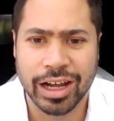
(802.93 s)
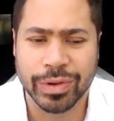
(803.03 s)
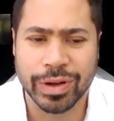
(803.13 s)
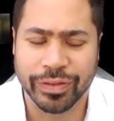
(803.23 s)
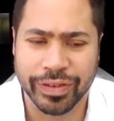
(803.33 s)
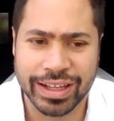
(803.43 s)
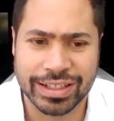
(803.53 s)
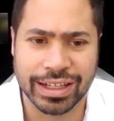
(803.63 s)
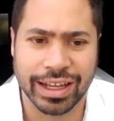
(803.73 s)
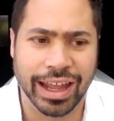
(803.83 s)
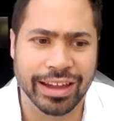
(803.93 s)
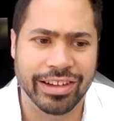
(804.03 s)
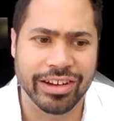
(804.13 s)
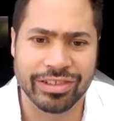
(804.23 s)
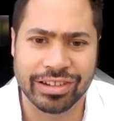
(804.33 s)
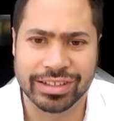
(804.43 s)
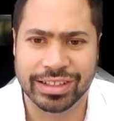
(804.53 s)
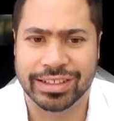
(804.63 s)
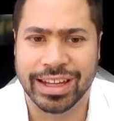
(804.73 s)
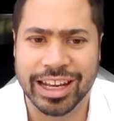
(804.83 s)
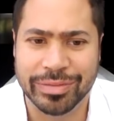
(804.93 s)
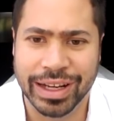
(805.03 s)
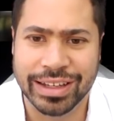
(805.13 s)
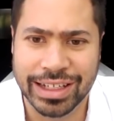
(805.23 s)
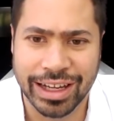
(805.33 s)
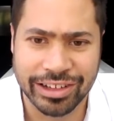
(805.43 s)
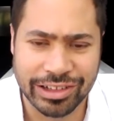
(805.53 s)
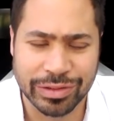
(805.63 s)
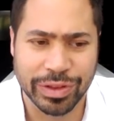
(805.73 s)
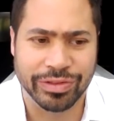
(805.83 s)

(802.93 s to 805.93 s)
we were facing a general sustainability issue with